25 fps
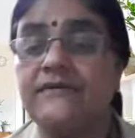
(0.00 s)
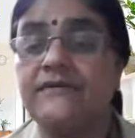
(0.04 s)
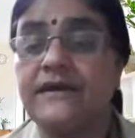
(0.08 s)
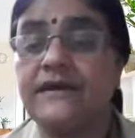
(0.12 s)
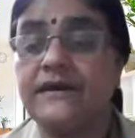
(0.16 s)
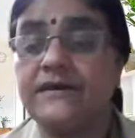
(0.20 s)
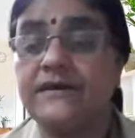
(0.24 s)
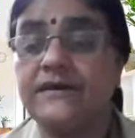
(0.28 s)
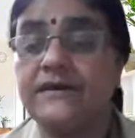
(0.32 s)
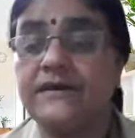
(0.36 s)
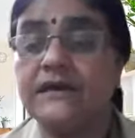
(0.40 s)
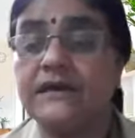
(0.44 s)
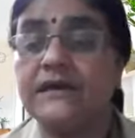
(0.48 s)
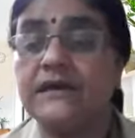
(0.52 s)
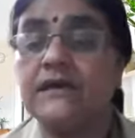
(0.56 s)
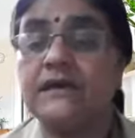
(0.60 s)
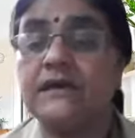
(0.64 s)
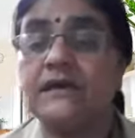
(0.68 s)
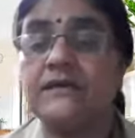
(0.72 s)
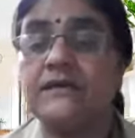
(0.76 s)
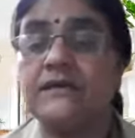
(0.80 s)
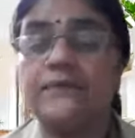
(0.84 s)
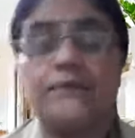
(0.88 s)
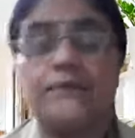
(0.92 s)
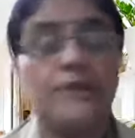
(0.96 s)

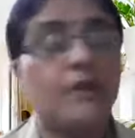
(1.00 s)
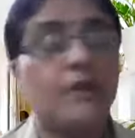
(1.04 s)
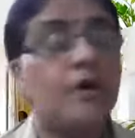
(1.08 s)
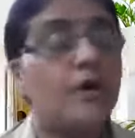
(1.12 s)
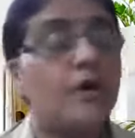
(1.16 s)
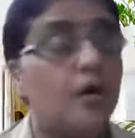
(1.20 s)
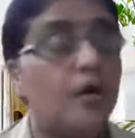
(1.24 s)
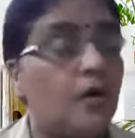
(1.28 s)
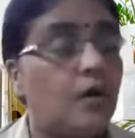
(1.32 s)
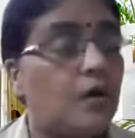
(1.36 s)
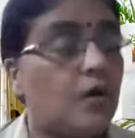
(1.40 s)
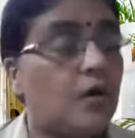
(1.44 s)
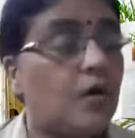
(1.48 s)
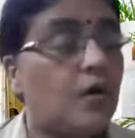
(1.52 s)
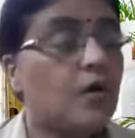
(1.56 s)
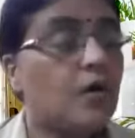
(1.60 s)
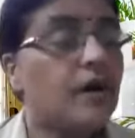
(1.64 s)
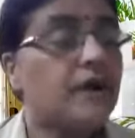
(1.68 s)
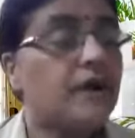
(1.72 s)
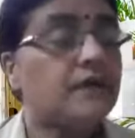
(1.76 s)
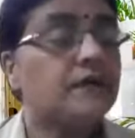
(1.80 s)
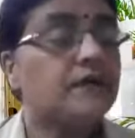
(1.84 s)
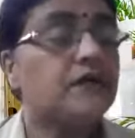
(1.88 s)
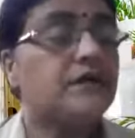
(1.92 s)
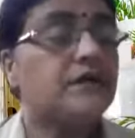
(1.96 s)
ventricle.
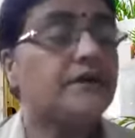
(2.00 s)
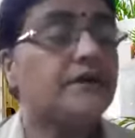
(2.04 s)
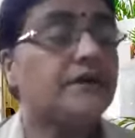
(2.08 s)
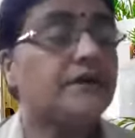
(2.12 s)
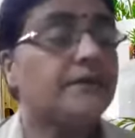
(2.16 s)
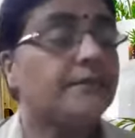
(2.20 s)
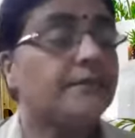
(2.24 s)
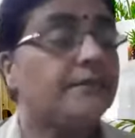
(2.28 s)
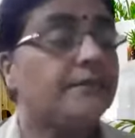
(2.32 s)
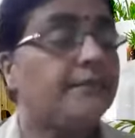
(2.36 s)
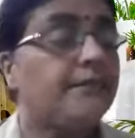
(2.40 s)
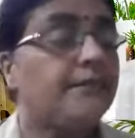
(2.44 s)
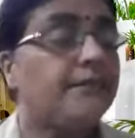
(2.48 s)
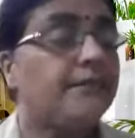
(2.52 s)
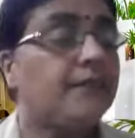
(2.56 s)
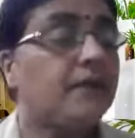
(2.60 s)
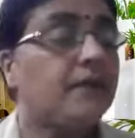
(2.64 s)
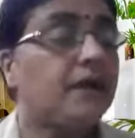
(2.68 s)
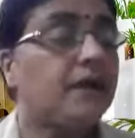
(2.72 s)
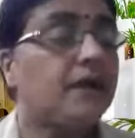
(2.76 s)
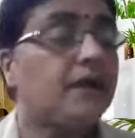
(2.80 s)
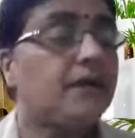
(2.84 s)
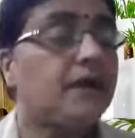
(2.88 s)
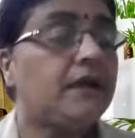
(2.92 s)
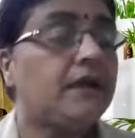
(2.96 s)
Okay, children.
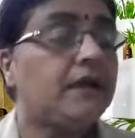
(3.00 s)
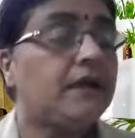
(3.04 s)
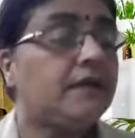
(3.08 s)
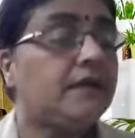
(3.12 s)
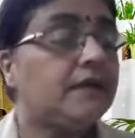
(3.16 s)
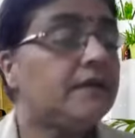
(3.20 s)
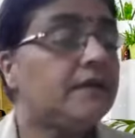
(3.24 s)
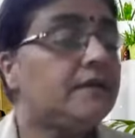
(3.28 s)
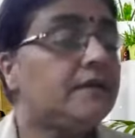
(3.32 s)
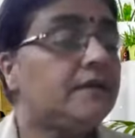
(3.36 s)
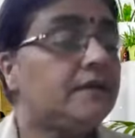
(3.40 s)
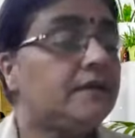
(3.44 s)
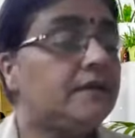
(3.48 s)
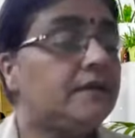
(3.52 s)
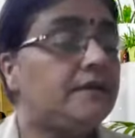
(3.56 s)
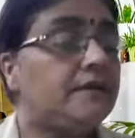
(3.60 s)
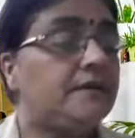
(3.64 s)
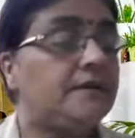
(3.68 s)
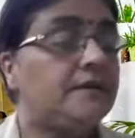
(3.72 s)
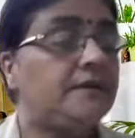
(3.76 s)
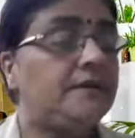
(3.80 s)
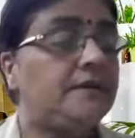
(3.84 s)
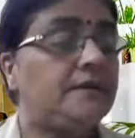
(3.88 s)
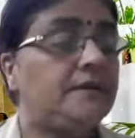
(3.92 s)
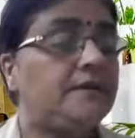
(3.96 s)
Then
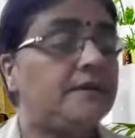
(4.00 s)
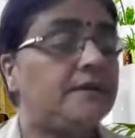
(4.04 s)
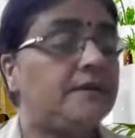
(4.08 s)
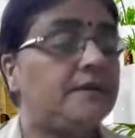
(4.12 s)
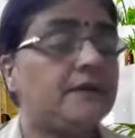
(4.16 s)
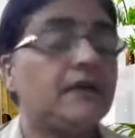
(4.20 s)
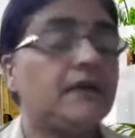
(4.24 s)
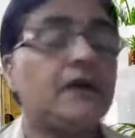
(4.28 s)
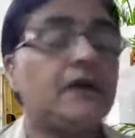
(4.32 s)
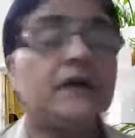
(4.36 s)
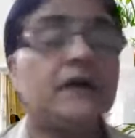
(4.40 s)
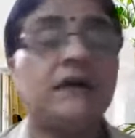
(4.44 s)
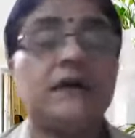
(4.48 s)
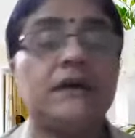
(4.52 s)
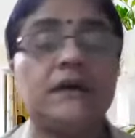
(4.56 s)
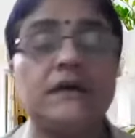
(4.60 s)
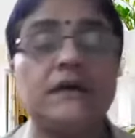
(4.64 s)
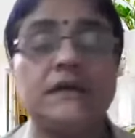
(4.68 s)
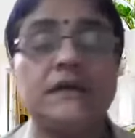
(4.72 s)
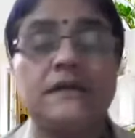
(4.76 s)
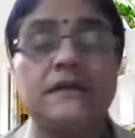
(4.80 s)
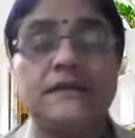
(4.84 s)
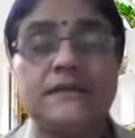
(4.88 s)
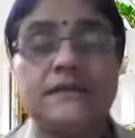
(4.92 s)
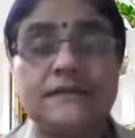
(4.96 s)

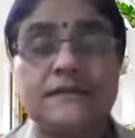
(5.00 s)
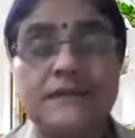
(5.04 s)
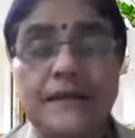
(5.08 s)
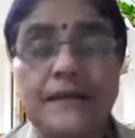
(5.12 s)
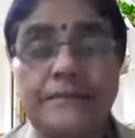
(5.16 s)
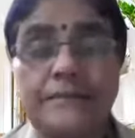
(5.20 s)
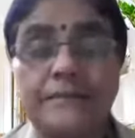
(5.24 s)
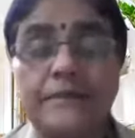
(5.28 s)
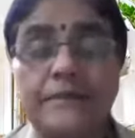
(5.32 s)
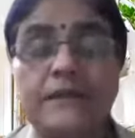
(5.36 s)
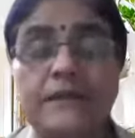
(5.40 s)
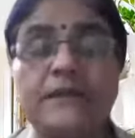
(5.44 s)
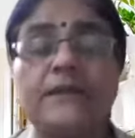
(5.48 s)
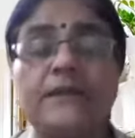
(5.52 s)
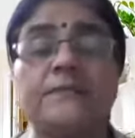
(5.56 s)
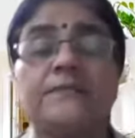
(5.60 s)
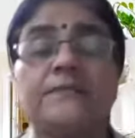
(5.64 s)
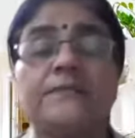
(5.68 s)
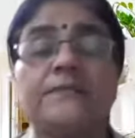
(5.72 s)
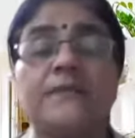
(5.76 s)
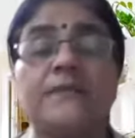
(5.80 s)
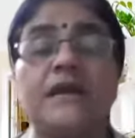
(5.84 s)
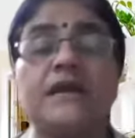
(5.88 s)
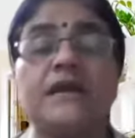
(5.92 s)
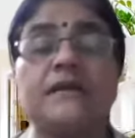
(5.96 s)
the
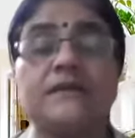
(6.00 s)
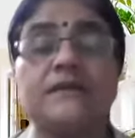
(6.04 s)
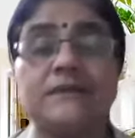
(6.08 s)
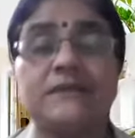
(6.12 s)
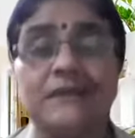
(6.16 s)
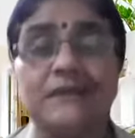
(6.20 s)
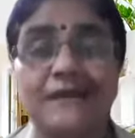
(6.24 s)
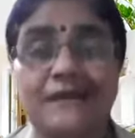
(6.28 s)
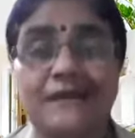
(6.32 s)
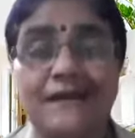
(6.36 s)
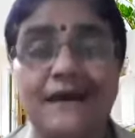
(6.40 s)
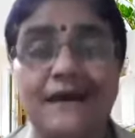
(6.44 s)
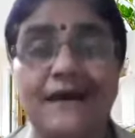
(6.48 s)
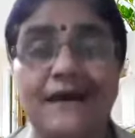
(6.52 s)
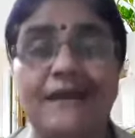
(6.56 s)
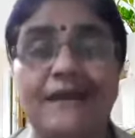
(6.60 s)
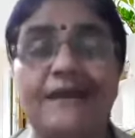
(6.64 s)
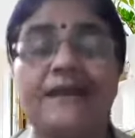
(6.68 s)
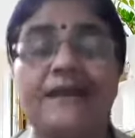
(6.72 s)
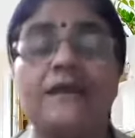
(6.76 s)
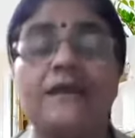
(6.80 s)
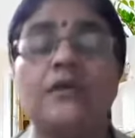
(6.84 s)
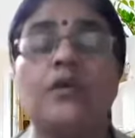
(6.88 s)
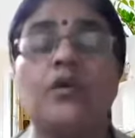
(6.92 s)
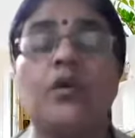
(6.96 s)
septum, there is a
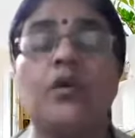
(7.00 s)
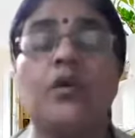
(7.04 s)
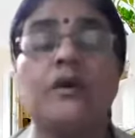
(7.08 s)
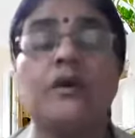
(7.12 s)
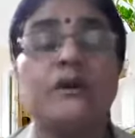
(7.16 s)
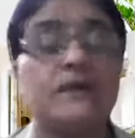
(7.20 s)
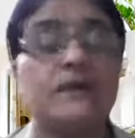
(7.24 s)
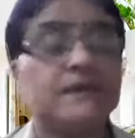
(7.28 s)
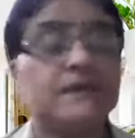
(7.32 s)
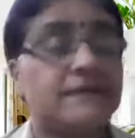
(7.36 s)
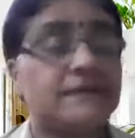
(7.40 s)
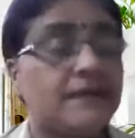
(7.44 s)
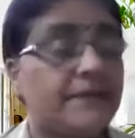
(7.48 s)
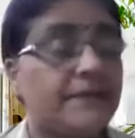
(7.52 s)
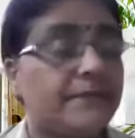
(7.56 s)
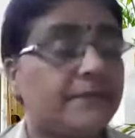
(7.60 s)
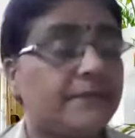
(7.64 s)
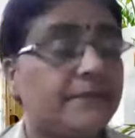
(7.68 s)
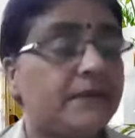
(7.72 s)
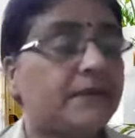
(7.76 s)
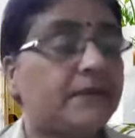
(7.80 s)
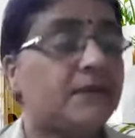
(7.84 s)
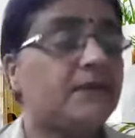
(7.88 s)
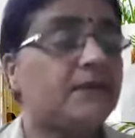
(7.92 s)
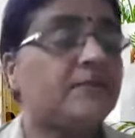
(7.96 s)
line or a
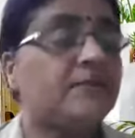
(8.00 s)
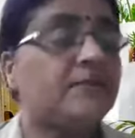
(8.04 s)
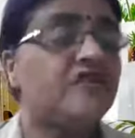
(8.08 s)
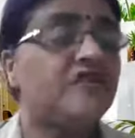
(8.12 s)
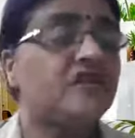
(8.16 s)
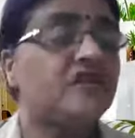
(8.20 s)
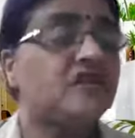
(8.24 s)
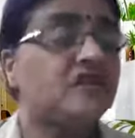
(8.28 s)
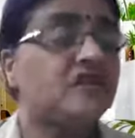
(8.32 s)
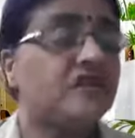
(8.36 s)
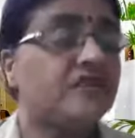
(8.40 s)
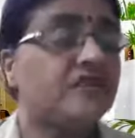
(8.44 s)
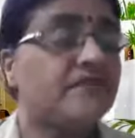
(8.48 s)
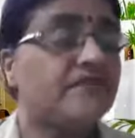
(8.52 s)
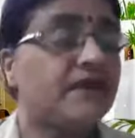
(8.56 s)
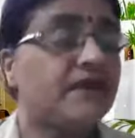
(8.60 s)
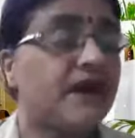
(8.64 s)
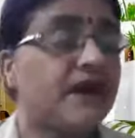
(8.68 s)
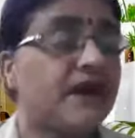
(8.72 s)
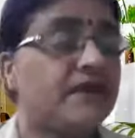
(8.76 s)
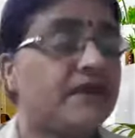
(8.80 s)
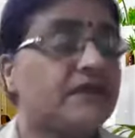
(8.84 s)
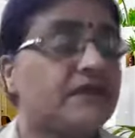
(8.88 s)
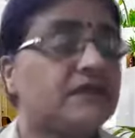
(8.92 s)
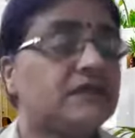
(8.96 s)
septum which
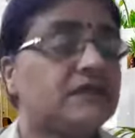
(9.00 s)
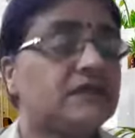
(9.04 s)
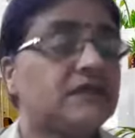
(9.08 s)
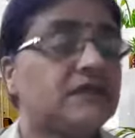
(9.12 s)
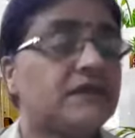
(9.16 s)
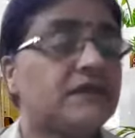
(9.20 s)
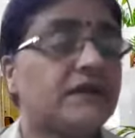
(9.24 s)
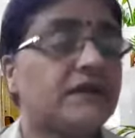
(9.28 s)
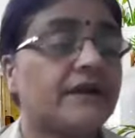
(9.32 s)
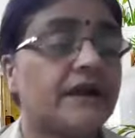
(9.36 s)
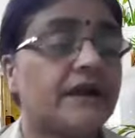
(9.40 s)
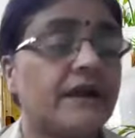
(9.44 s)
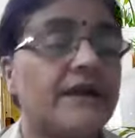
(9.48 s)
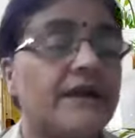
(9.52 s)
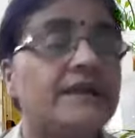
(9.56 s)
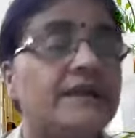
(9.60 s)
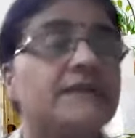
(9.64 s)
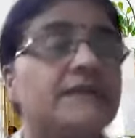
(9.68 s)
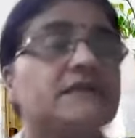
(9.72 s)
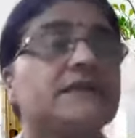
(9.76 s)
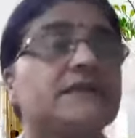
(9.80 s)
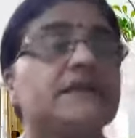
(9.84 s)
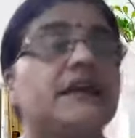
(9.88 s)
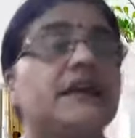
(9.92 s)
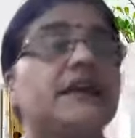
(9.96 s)
divides the
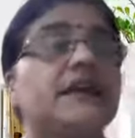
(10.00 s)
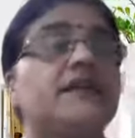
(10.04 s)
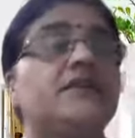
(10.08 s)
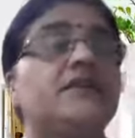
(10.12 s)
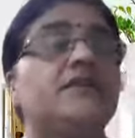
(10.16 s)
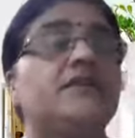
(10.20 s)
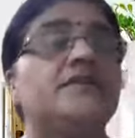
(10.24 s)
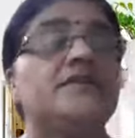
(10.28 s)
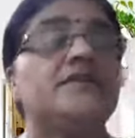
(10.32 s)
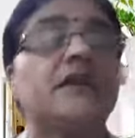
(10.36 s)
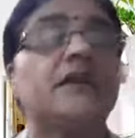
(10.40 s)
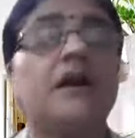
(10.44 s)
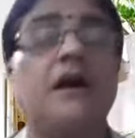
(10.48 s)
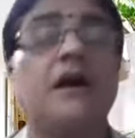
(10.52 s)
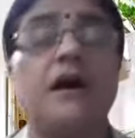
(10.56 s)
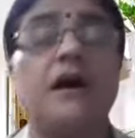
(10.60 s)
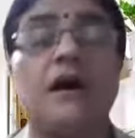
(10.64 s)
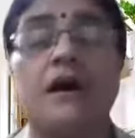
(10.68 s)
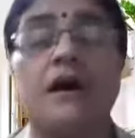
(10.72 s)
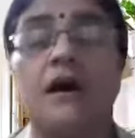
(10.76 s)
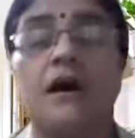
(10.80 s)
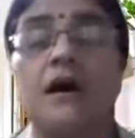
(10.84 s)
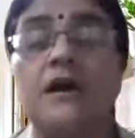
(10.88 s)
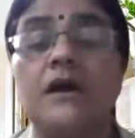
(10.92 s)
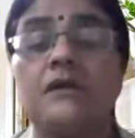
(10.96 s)
right side of the
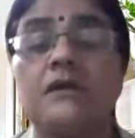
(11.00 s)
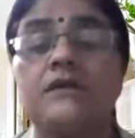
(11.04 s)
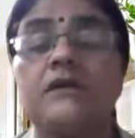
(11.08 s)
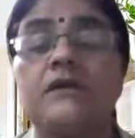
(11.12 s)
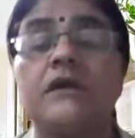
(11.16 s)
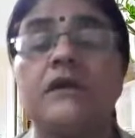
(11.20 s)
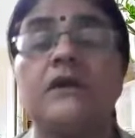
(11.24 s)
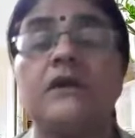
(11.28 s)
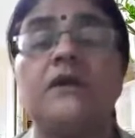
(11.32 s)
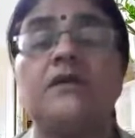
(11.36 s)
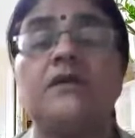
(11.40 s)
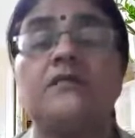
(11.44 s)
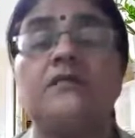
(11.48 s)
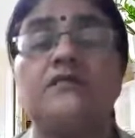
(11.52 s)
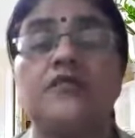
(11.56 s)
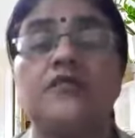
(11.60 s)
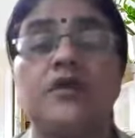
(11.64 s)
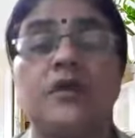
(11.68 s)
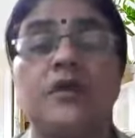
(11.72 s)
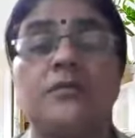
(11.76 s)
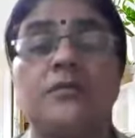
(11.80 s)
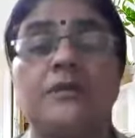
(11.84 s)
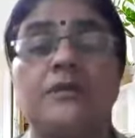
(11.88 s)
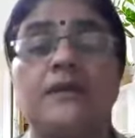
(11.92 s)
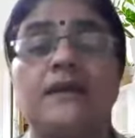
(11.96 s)
heart
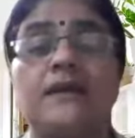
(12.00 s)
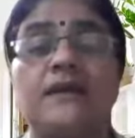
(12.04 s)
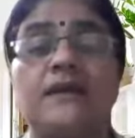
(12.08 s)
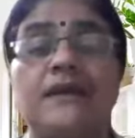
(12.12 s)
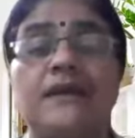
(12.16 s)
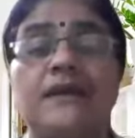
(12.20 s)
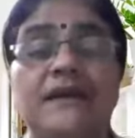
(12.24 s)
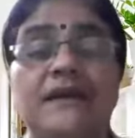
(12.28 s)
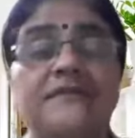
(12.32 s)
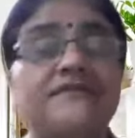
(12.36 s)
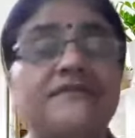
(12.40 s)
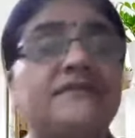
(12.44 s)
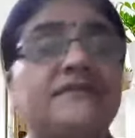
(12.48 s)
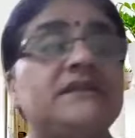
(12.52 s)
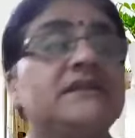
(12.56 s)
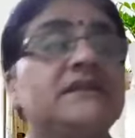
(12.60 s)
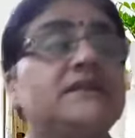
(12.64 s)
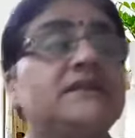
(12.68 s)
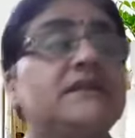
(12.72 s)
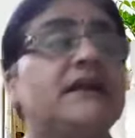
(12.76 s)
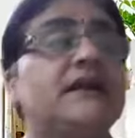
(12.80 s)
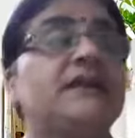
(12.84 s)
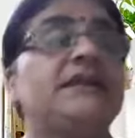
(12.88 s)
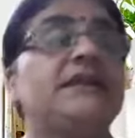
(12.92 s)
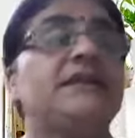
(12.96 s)
from the left
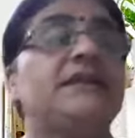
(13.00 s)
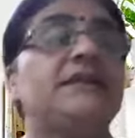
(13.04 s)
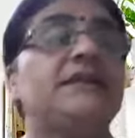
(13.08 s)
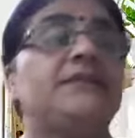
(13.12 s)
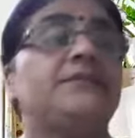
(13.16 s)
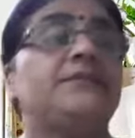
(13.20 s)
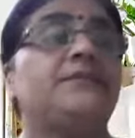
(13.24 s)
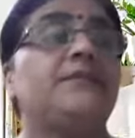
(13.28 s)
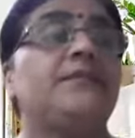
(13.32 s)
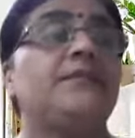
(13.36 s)
side.